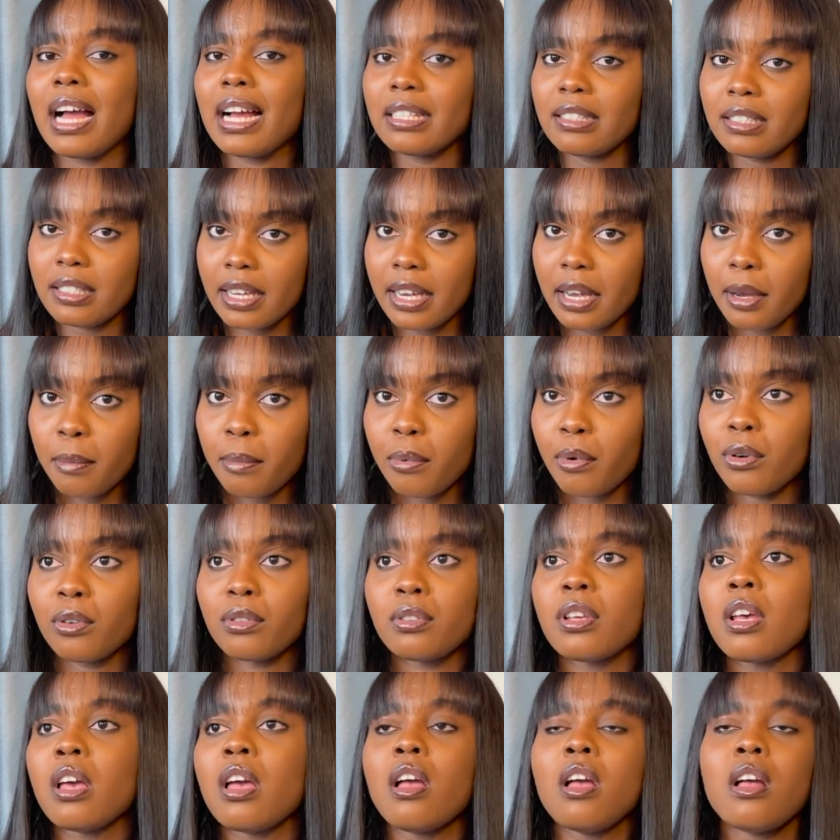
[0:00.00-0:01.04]
at the airport
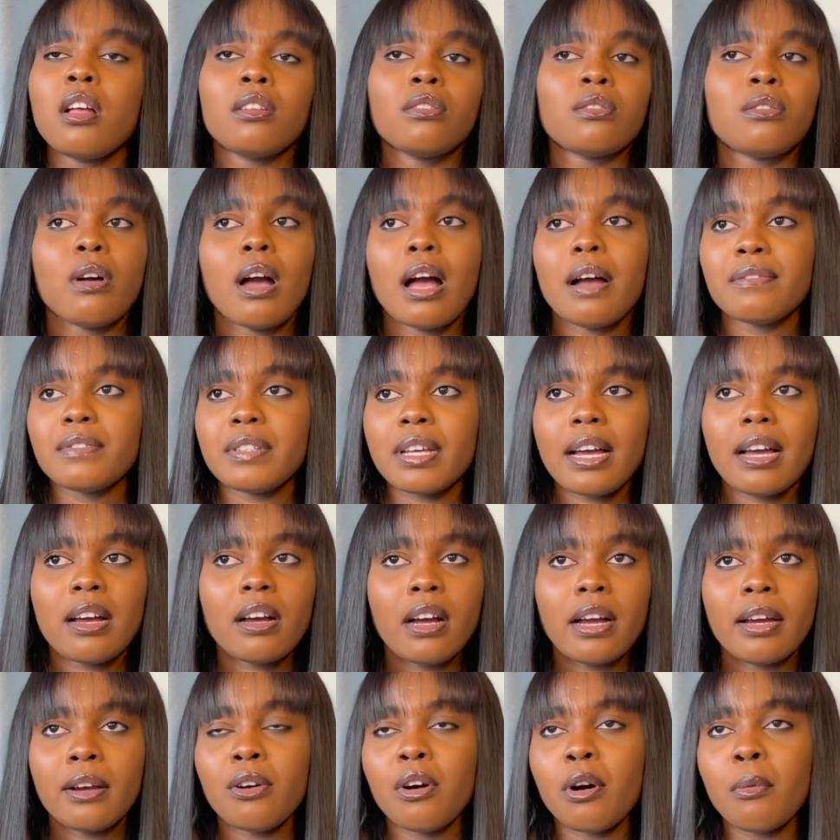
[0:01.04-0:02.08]
so after
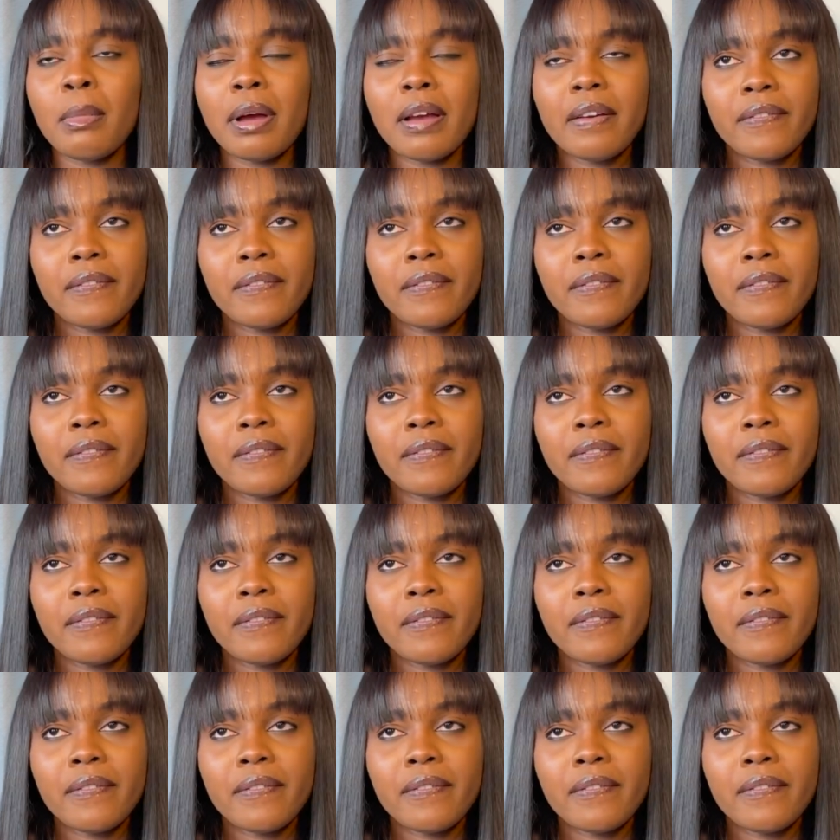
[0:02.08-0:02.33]
i got my